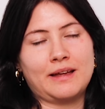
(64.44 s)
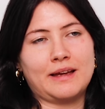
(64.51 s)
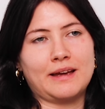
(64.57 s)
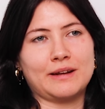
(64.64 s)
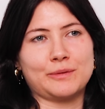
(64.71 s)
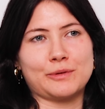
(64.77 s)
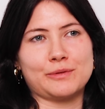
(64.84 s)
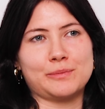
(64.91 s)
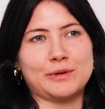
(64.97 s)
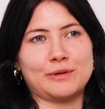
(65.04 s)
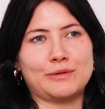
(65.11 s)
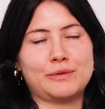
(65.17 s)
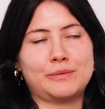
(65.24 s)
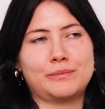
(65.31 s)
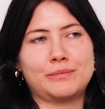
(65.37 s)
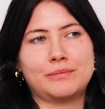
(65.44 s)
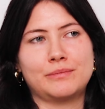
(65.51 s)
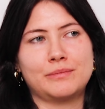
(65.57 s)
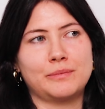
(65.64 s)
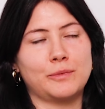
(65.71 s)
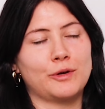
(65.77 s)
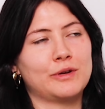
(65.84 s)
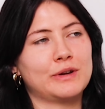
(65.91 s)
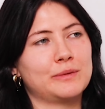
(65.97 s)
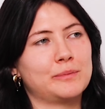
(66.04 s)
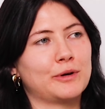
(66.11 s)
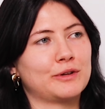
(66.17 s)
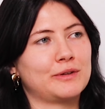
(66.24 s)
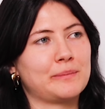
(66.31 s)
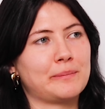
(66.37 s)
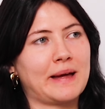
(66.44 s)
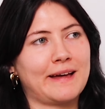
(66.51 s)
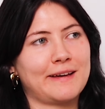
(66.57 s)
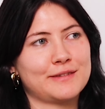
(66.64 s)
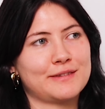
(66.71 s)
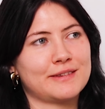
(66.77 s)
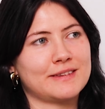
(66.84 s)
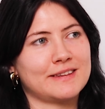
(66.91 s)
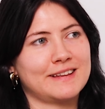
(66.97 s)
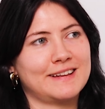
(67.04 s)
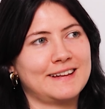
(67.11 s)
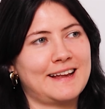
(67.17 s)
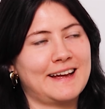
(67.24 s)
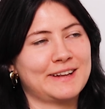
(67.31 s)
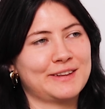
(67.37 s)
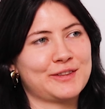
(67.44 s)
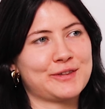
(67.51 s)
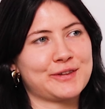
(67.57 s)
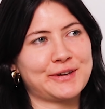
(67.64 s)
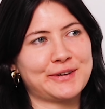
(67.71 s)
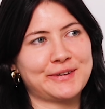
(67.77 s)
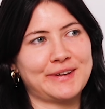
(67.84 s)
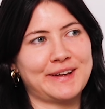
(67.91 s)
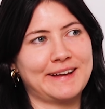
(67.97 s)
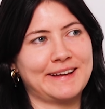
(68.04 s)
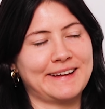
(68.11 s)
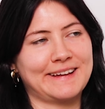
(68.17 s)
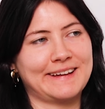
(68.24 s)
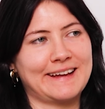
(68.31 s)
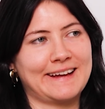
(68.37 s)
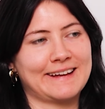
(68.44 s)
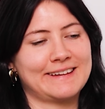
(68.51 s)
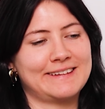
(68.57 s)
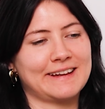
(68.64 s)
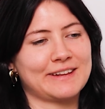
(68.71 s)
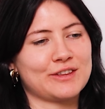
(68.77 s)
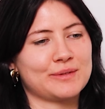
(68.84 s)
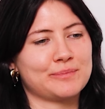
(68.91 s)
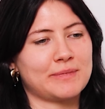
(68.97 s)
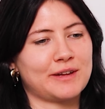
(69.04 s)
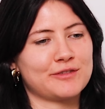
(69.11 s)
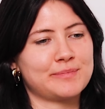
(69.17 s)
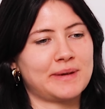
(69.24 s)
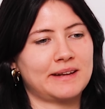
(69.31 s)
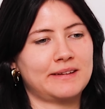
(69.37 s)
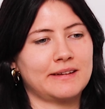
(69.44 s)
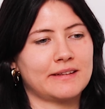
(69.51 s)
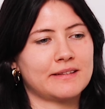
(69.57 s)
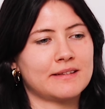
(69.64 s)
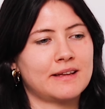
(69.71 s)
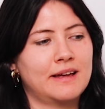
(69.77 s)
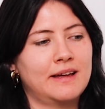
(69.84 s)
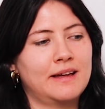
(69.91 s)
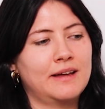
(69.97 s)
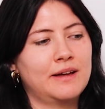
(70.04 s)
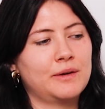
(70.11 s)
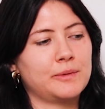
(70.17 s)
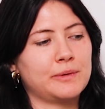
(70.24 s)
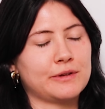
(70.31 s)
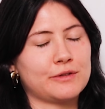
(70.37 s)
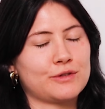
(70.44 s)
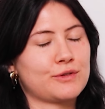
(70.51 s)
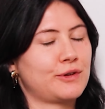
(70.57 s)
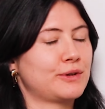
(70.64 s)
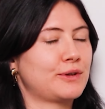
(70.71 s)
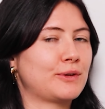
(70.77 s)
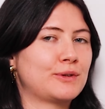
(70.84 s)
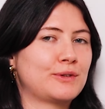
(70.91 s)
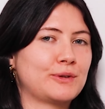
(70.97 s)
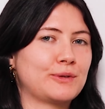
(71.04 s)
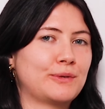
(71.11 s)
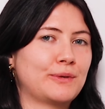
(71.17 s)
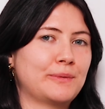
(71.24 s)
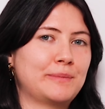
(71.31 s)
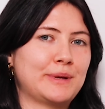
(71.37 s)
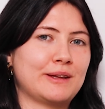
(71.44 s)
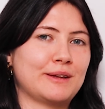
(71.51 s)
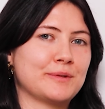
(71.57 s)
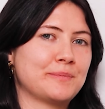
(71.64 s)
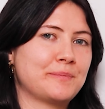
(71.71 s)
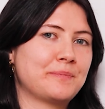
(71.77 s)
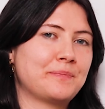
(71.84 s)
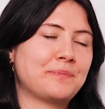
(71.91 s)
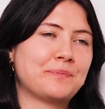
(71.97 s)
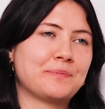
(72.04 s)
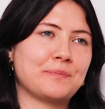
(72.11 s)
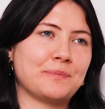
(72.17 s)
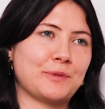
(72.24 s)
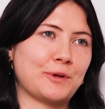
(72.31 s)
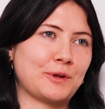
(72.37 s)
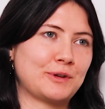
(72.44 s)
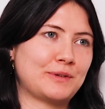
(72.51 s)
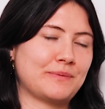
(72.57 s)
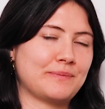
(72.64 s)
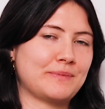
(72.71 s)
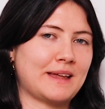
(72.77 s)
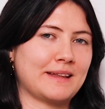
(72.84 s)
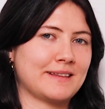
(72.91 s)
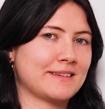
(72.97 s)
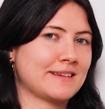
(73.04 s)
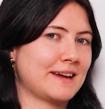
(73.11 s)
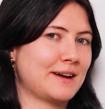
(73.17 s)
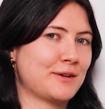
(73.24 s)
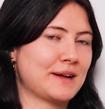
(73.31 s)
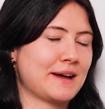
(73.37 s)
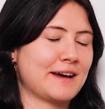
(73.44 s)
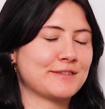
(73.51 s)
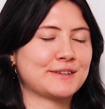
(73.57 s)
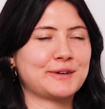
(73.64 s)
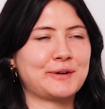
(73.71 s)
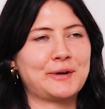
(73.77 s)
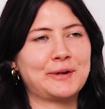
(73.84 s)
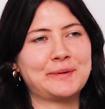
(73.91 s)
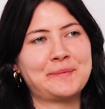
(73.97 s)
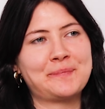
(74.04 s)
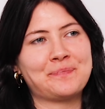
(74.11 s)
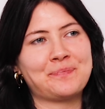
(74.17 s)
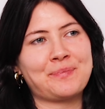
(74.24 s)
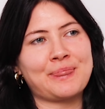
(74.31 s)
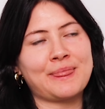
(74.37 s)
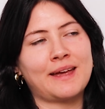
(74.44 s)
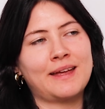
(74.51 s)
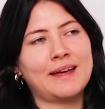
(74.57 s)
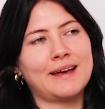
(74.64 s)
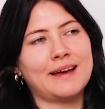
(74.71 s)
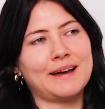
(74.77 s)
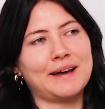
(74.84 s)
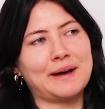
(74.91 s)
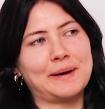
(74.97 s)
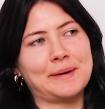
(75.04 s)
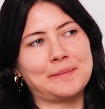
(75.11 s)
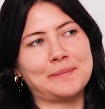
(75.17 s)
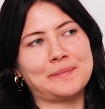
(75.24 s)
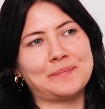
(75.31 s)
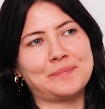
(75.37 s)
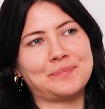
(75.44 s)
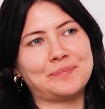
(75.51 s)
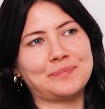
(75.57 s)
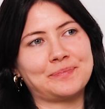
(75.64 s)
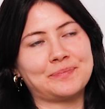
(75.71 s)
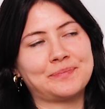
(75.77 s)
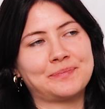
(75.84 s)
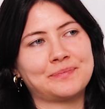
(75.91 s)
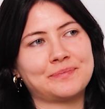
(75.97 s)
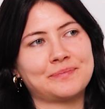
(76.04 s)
And I was a bit worried about the maths lecture, architecture and mathematics, which turned out to be not that scary after all. And